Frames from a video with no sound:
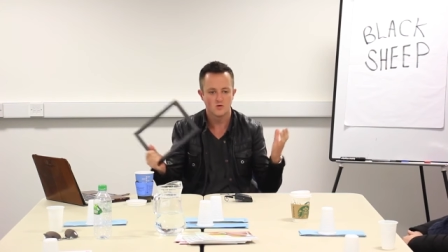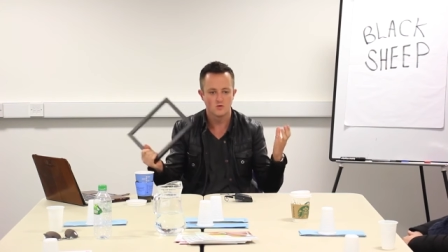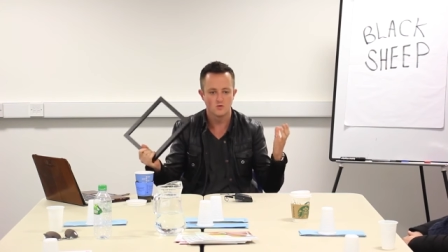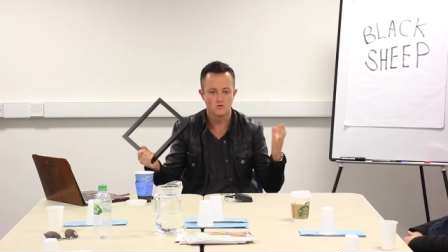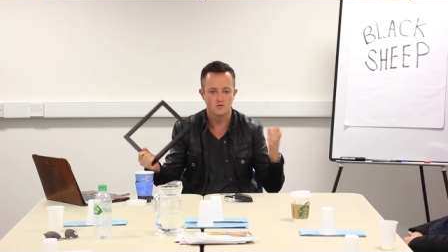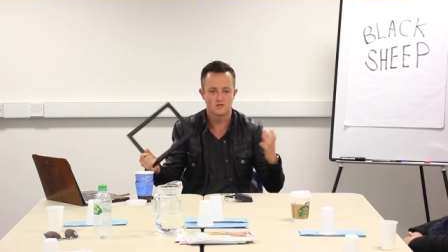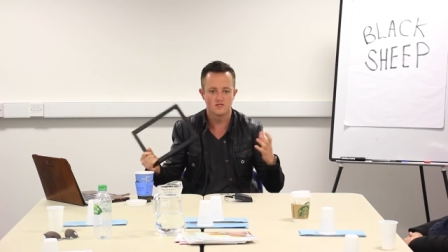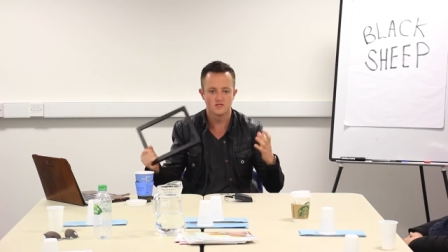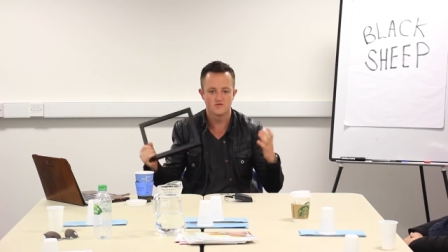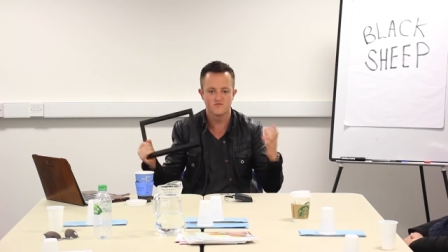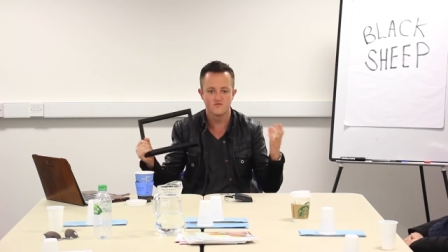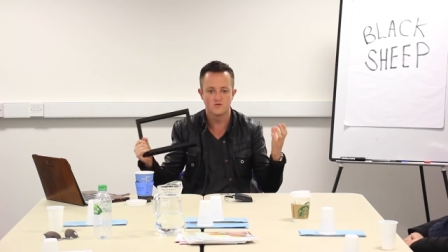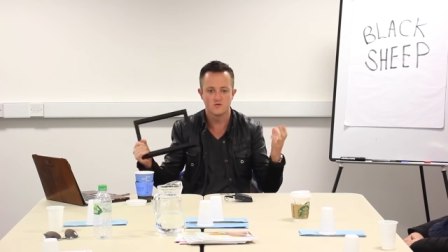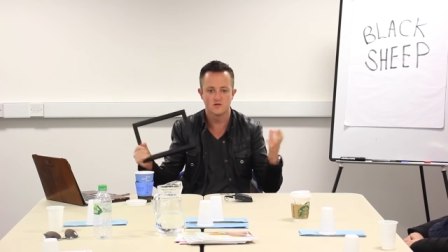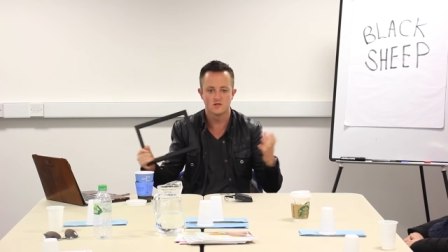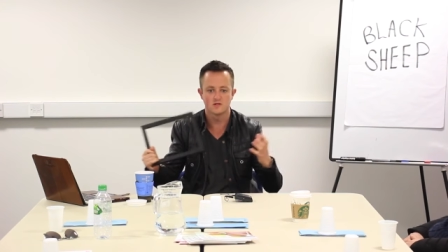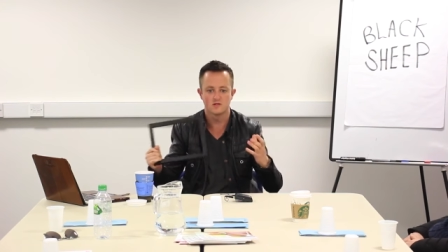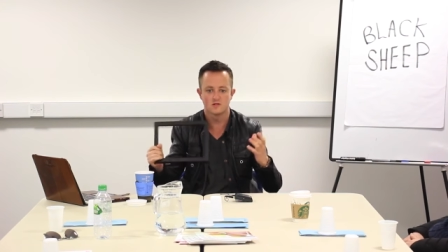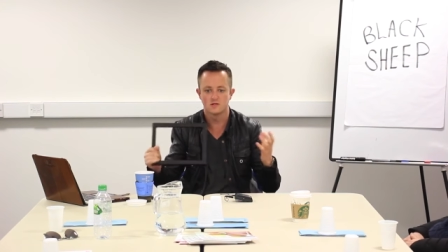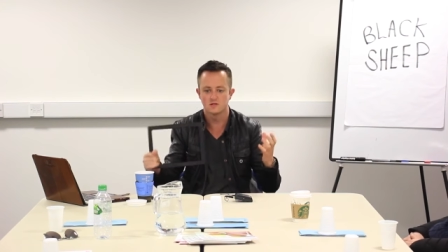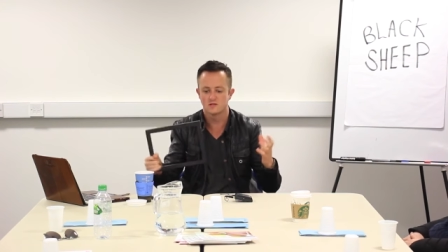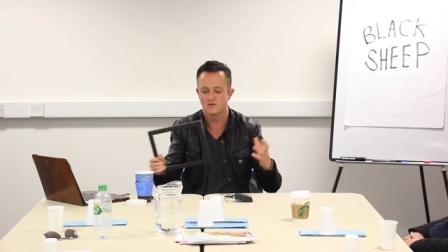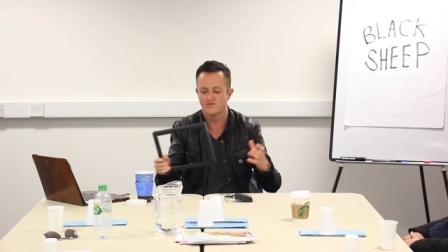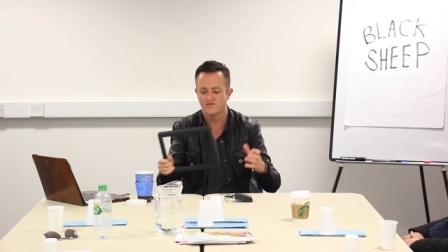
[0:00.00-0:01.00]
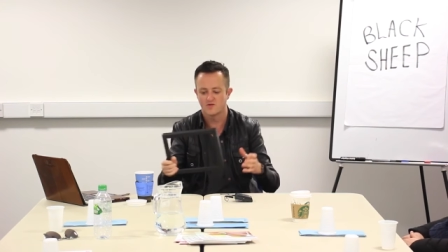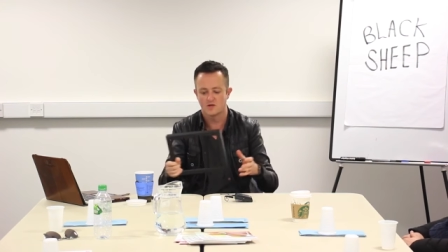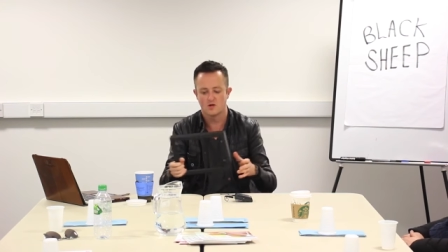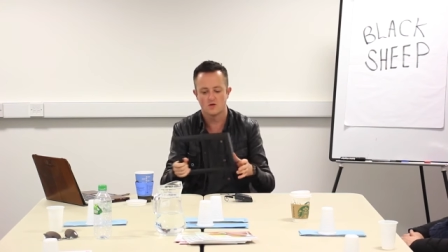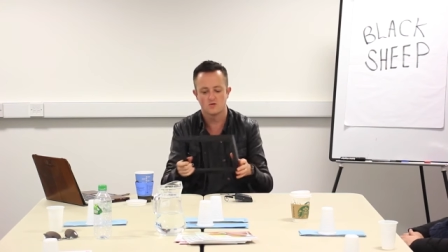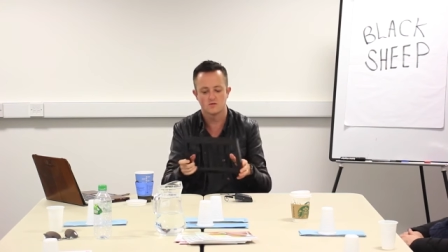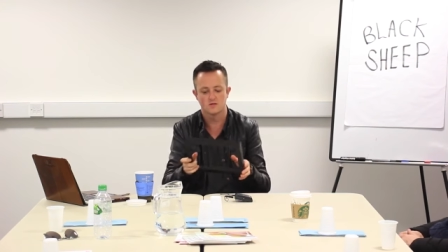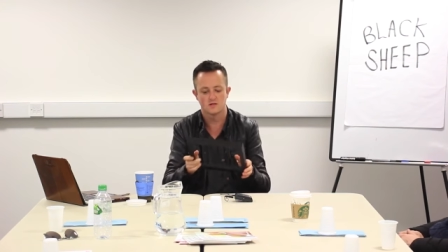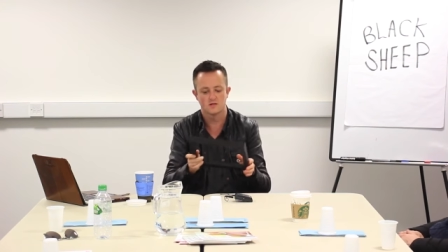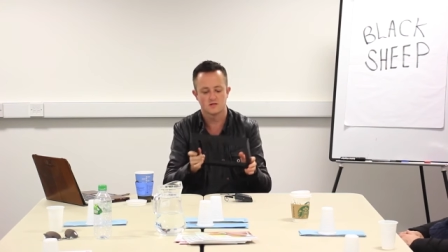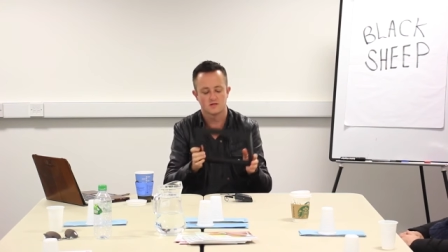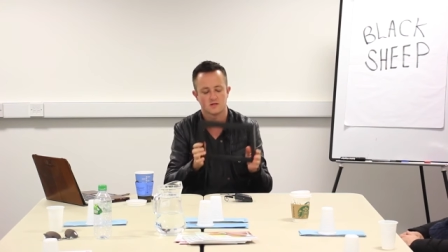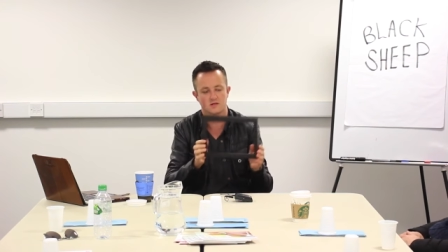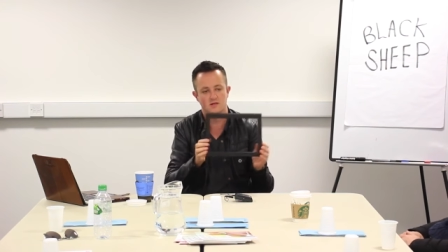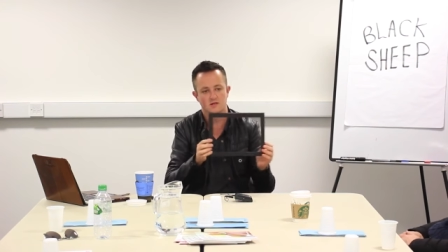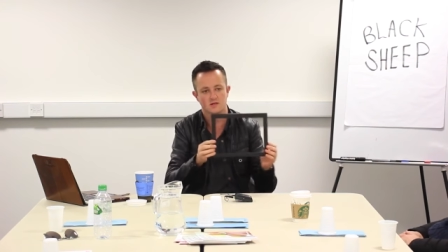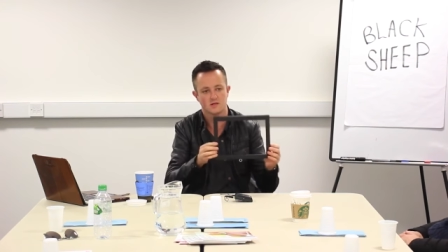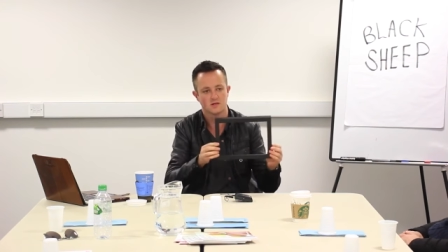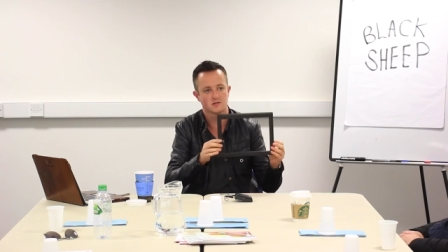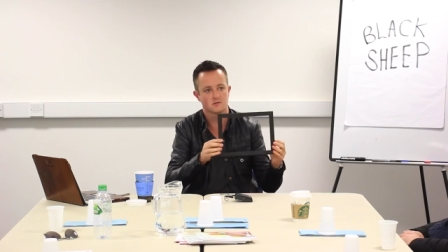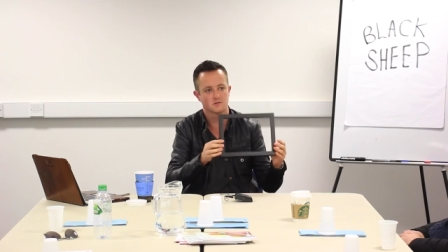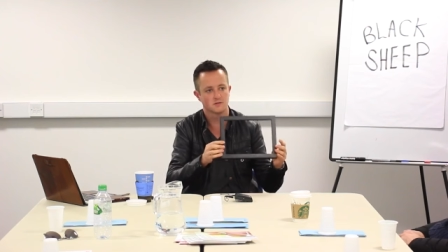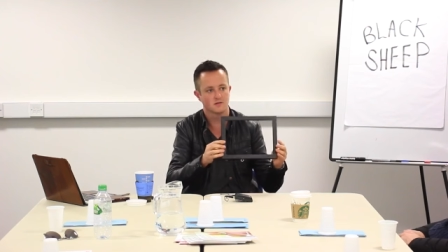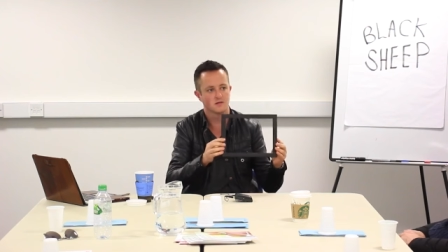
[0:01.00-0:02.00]
all these voices have told us that
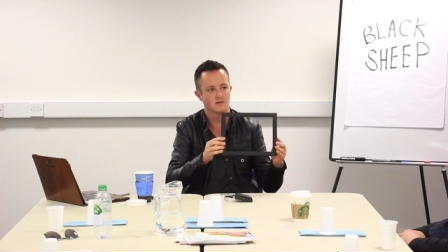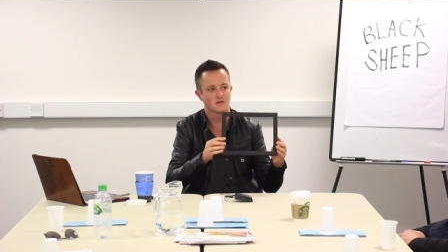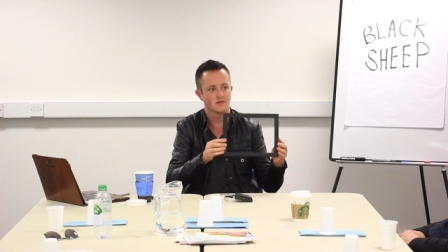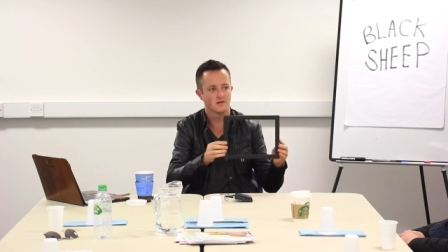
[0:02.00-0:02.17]
it, it's,